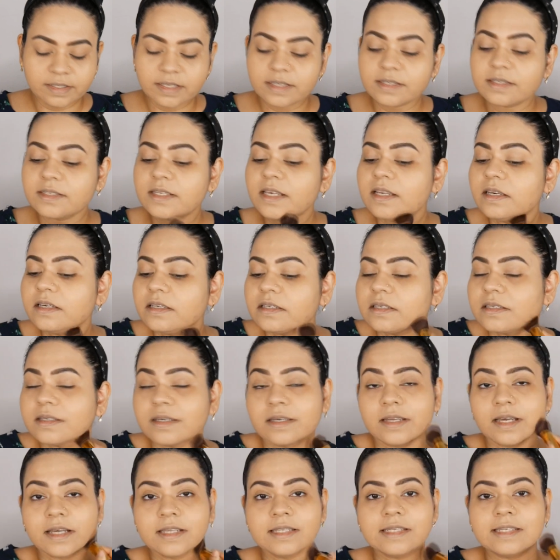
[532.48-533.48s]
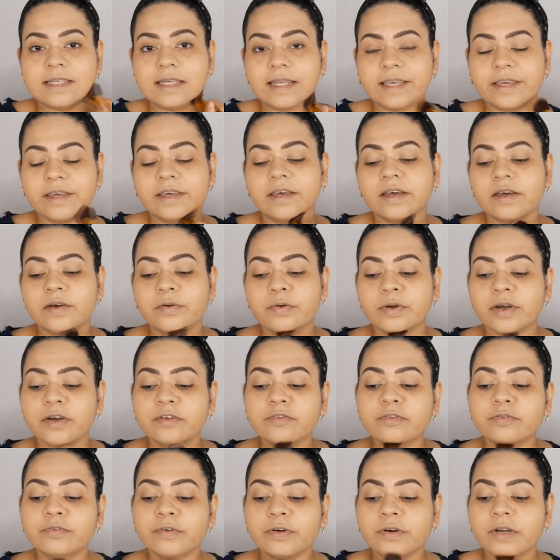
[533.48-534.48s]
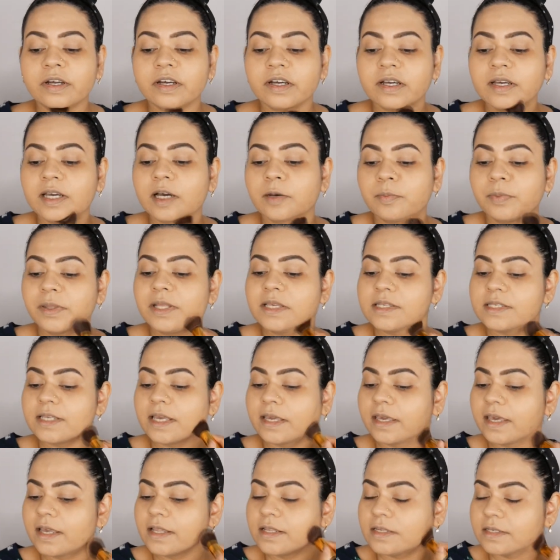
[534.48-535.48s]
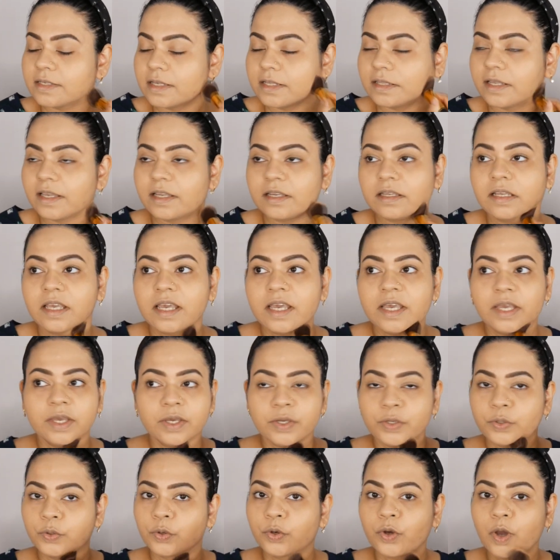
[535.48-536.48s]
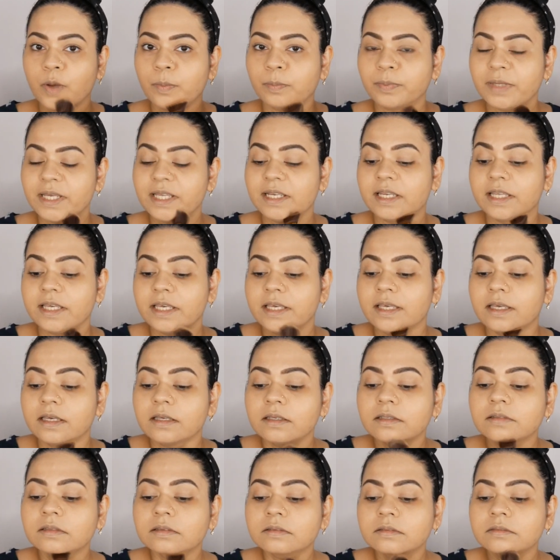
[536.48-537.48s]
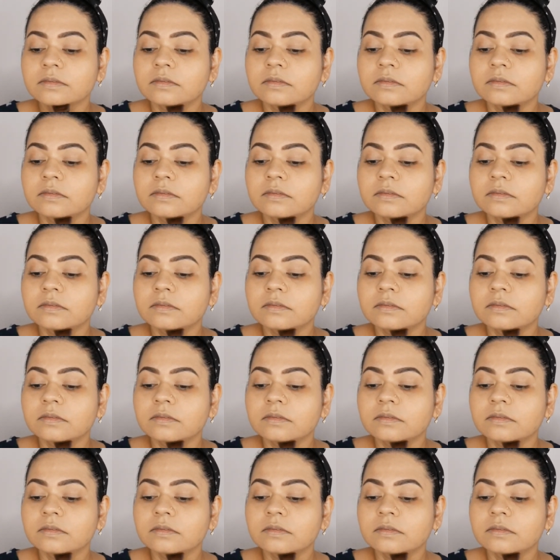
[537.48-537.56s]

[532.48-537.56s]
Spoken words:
The scent does linger around for a couple of seconds, and then you completely,